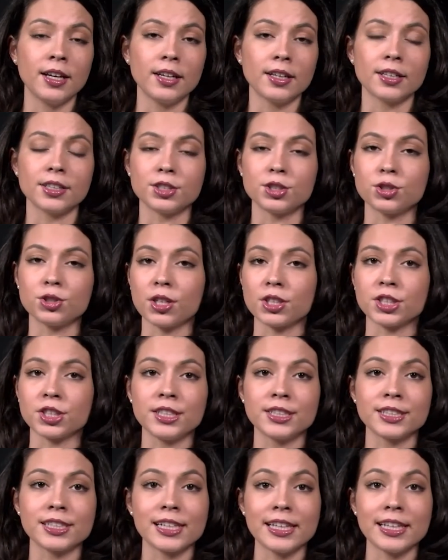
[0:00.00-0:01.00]
Construction
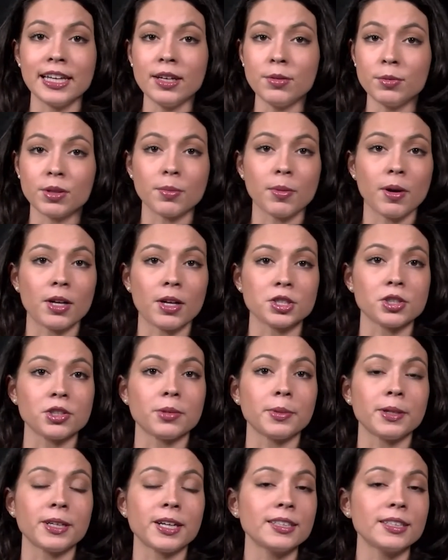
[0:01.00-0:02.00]
is clean with
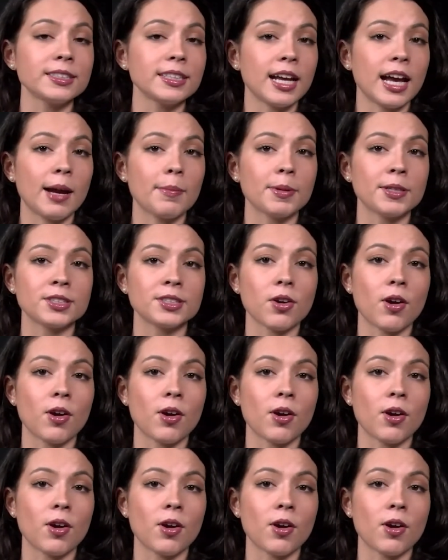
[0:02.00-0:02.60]
modular because it happens